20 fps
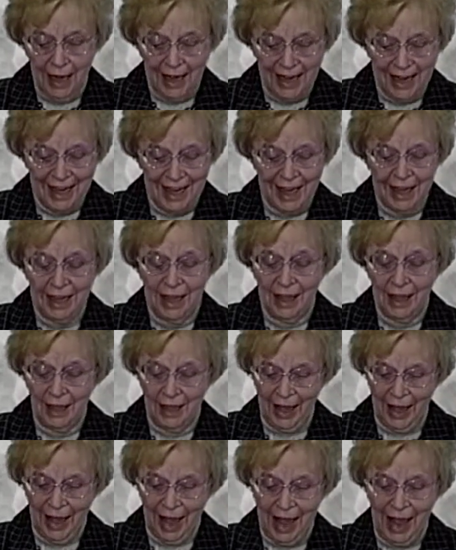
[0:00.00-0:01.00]
He
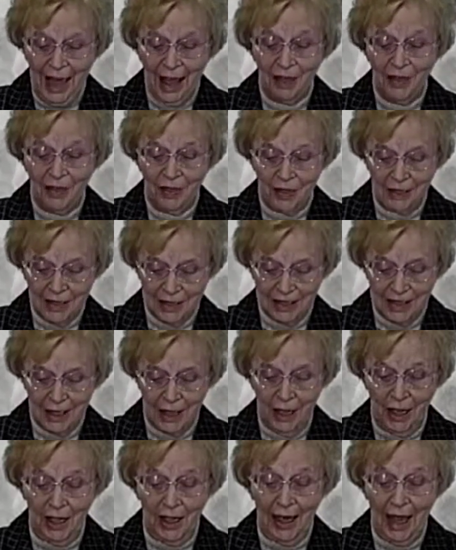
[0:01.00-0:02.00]
that hath the
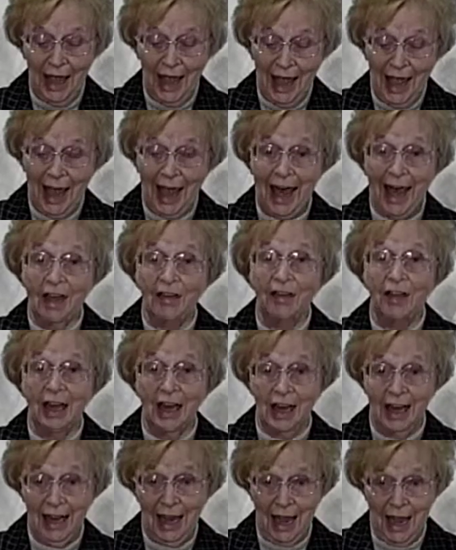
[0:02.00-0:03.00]
Son hath
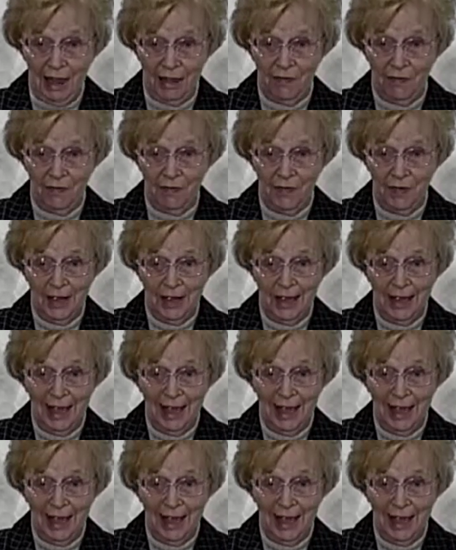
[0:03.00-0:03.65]
life.